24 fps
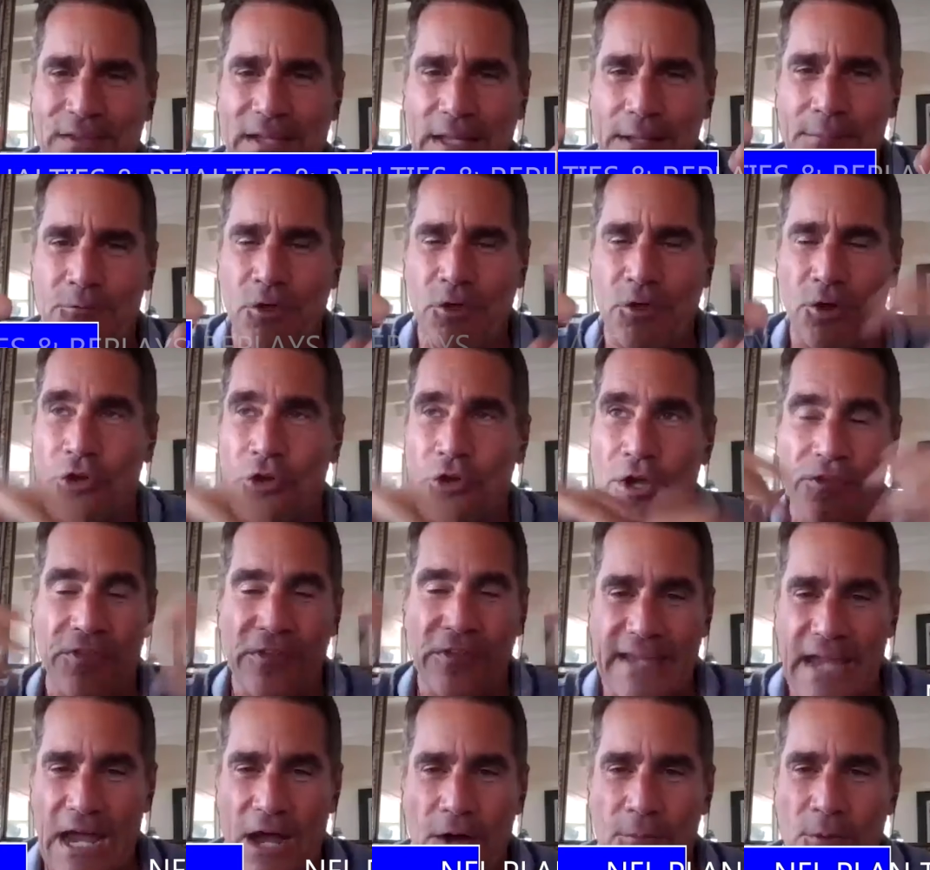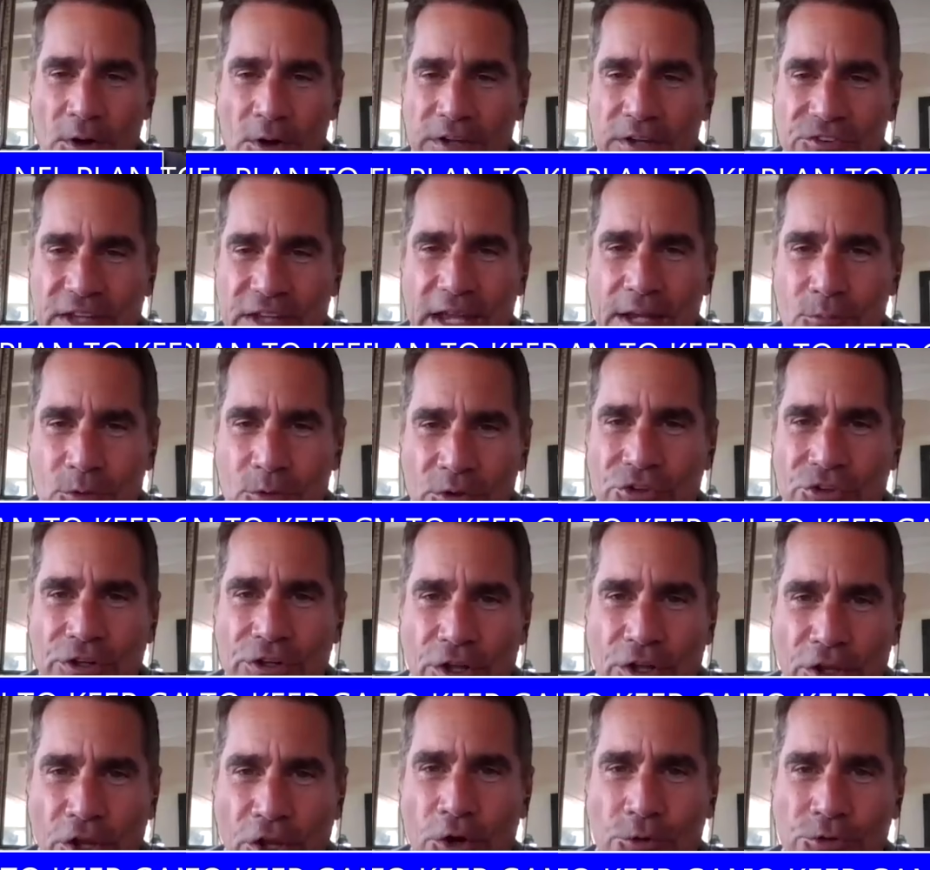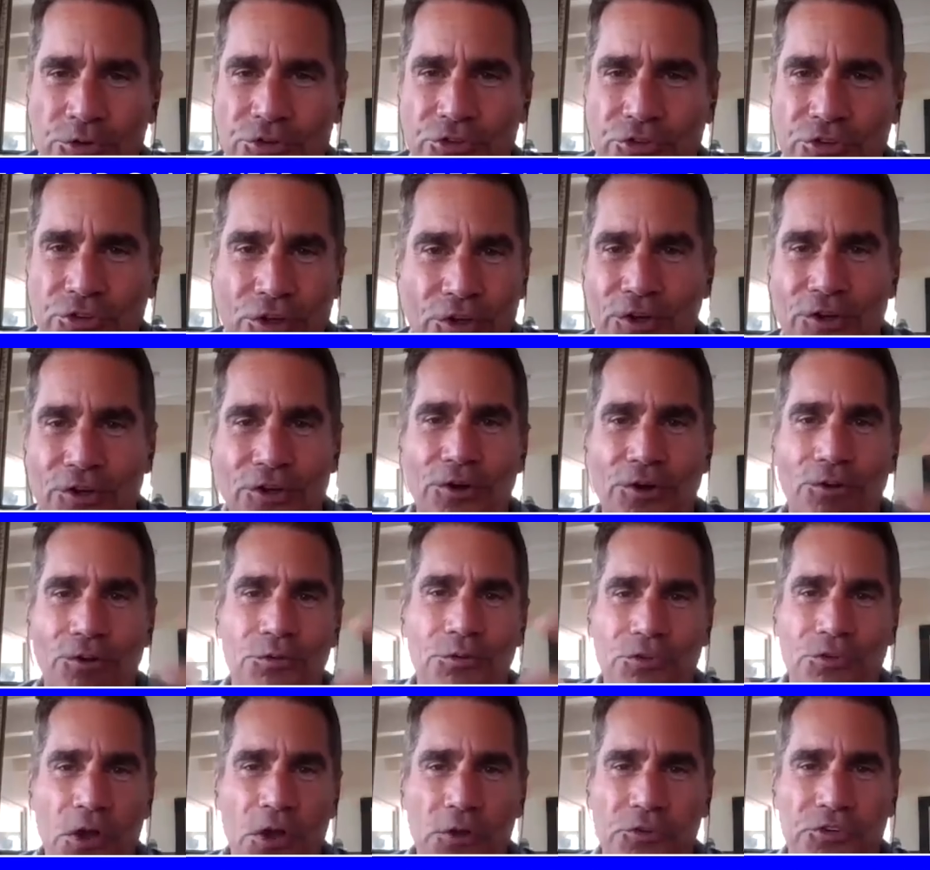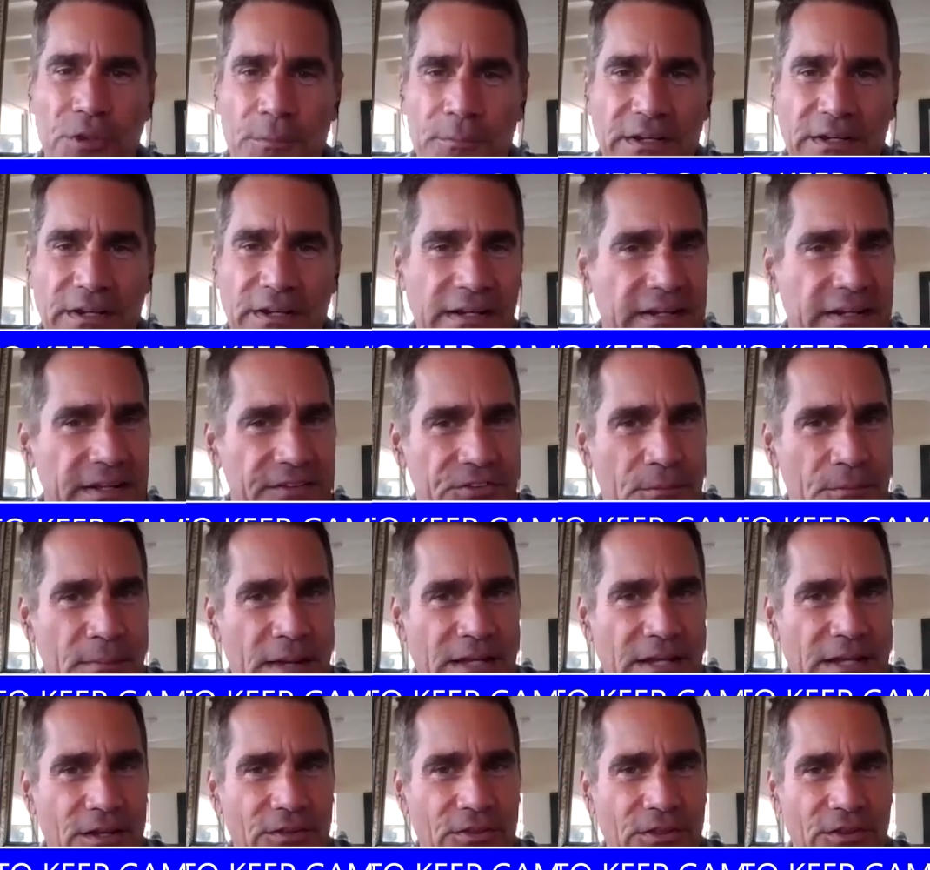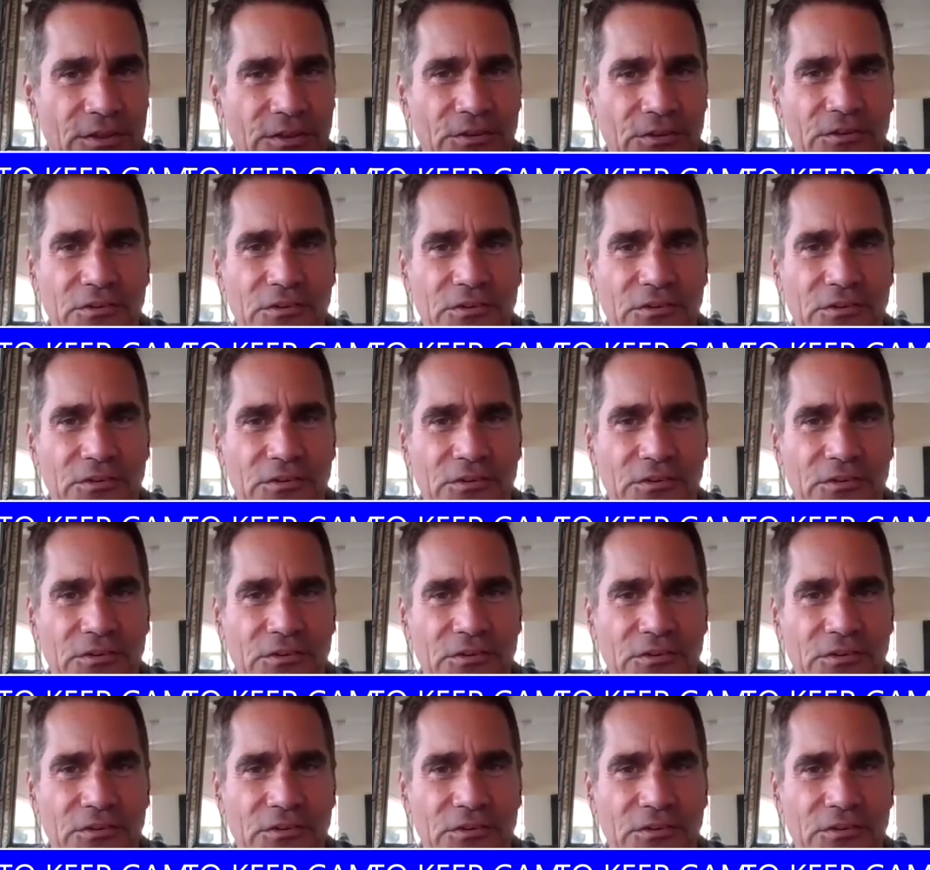to keep the game close. The Cowboys game wasn't close. Somebody didn't get the memo